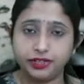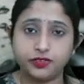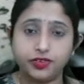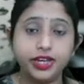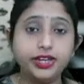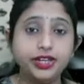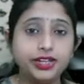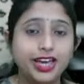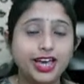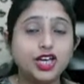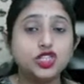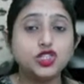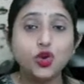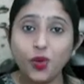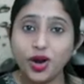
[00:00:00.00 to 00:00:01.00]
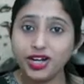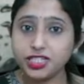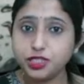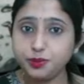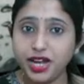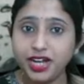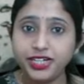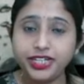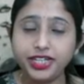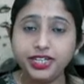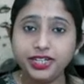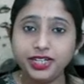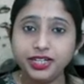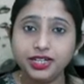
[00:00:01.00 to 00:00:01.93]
right? So what is melting?